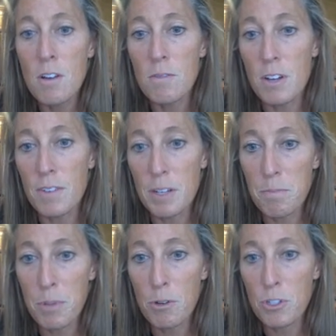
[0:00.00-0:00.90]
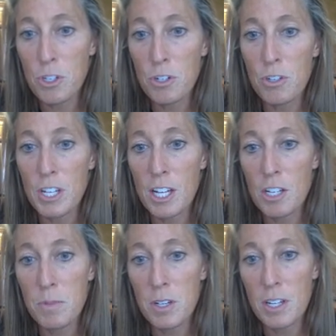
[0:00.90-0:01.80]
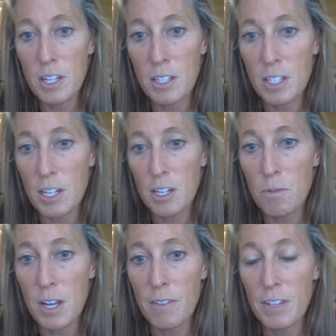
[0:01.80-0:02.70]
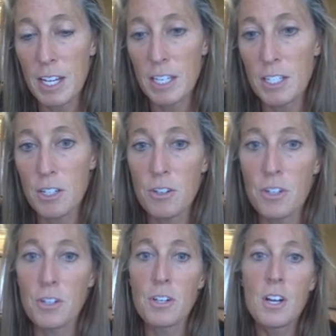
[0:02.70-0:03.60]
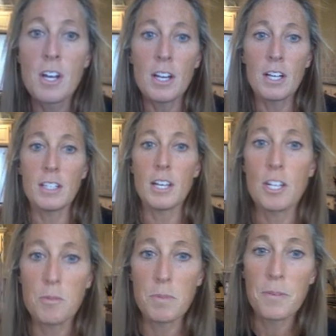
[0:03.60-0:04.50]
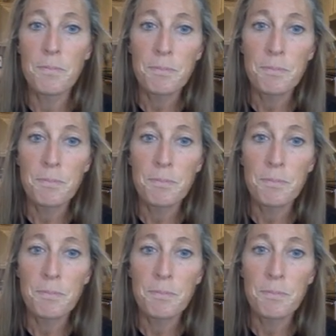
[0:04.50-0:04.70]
We have a posterior attachment, and then here we have an anterior attachment.